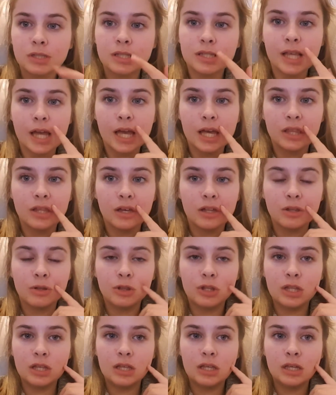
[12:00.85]
to say
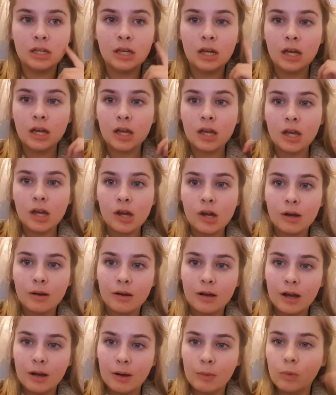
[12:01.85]
that the
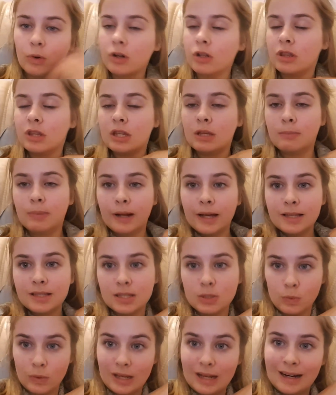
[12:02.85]
one of the
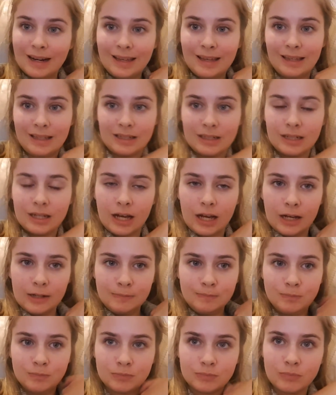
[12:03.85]
places we clean,
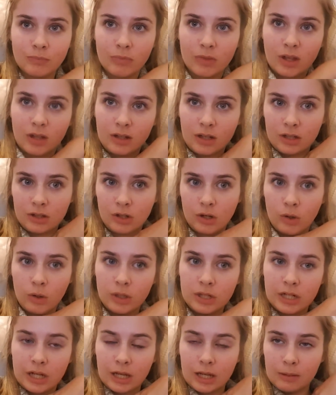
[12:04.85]
the
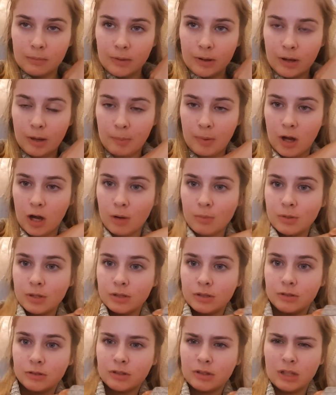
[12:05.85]
holiday
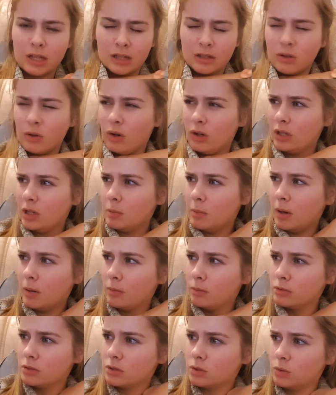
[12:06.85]
apartment thing, not holiday
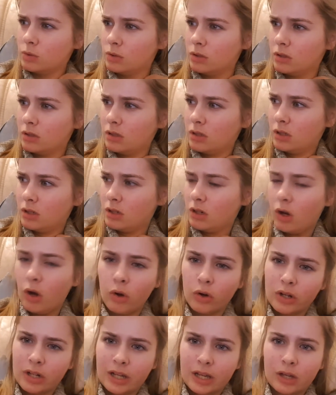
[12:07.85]
apartment, what's it called?
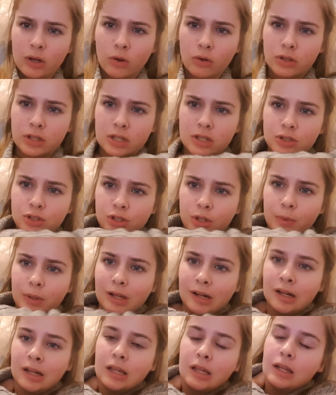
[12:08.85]
Holiday cottage that we
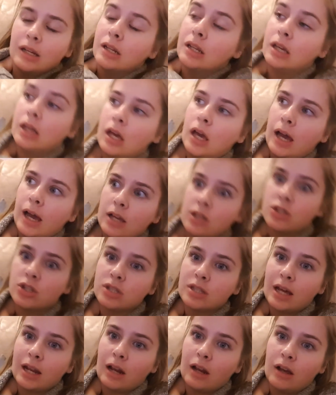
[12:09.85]
clean, has
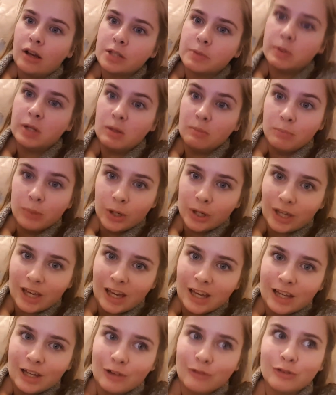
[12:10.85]
just had a last minute
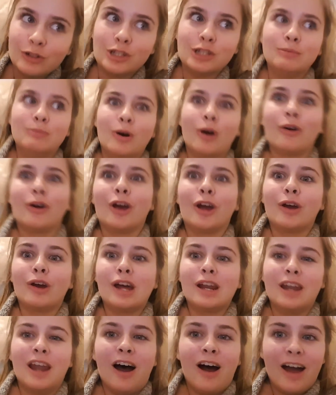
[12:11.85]
booking for tomorrow
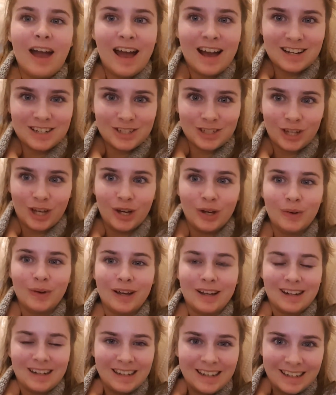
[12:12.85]
and I had to go
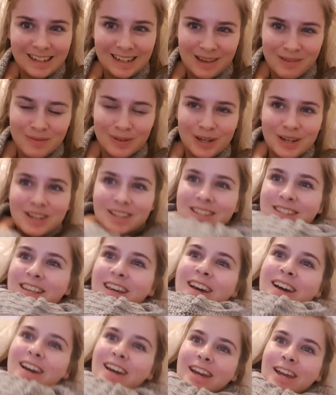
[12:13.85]
and clean it because
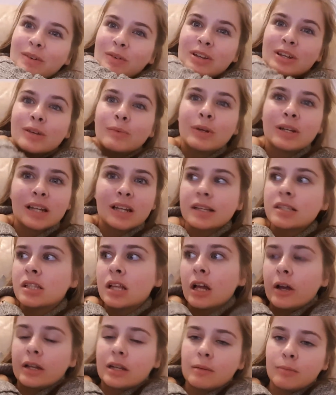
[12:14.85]
we'd like
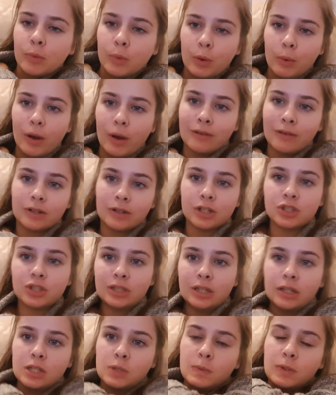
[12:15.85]
started it, but we weren't
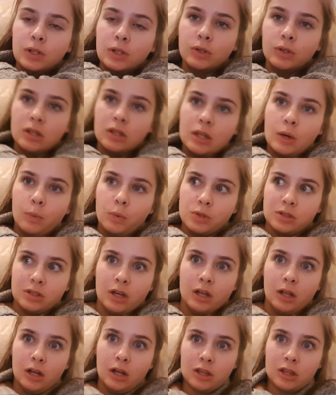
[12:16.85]
rushing it because we knew that there
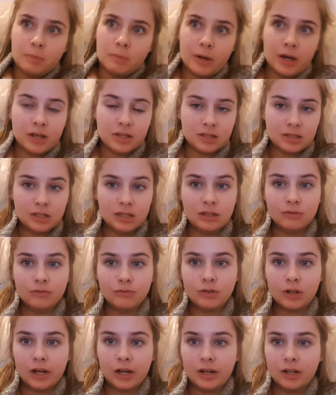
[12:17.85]
wasn't another person in
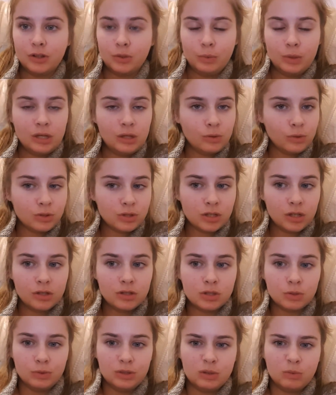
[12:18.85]
for like another week or so.
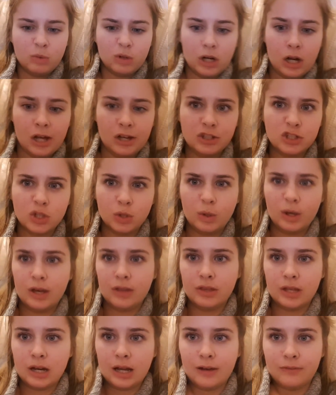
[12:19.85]
So we didn't want to like do it
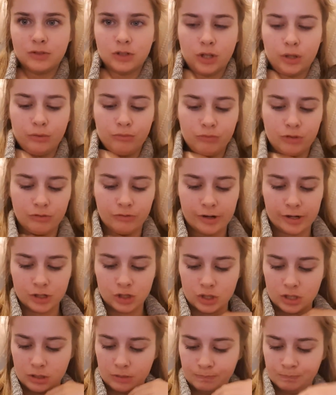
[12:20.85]
and then have to go and refresh
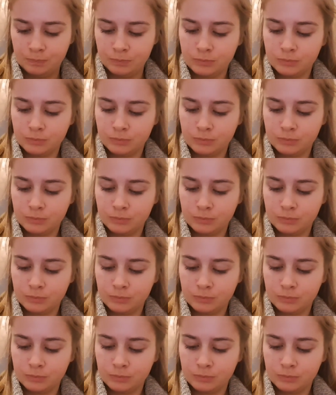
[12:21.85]
it and